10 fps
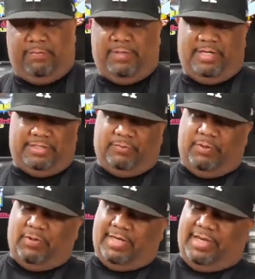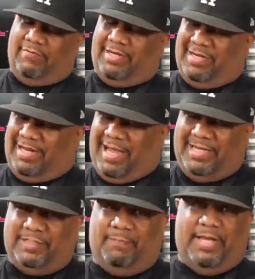But listen, we wanna give it a
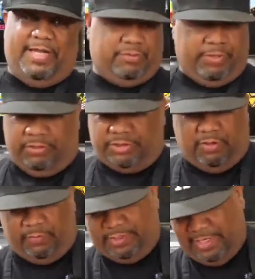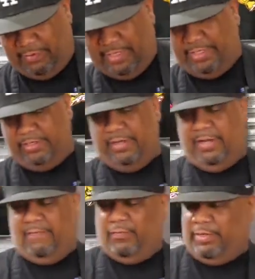nice base. We're gonna start with that right there.
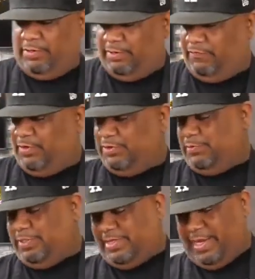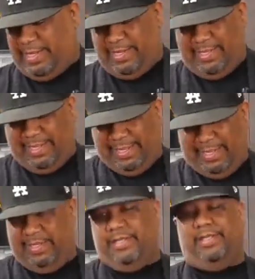We're gonna infuse it with that and